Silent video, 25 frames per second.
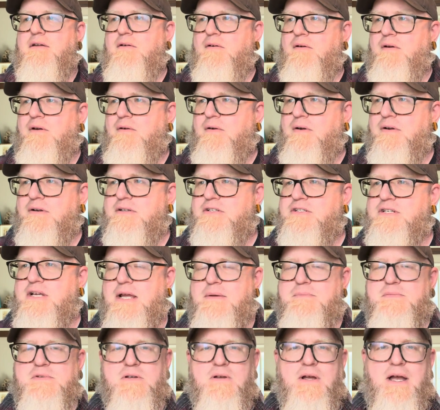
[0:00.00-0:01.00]
or
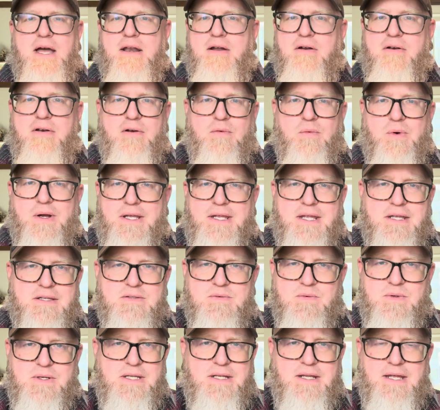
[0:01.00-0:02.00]
shapes, or I don't know what kids
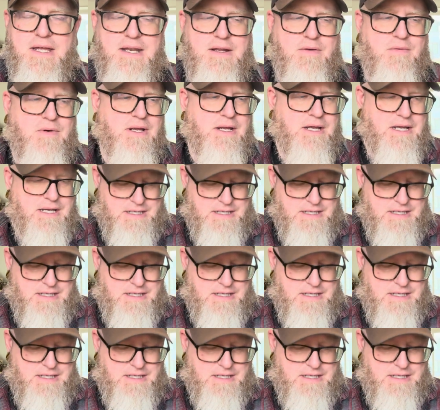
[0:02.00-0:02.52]
read. Anyway,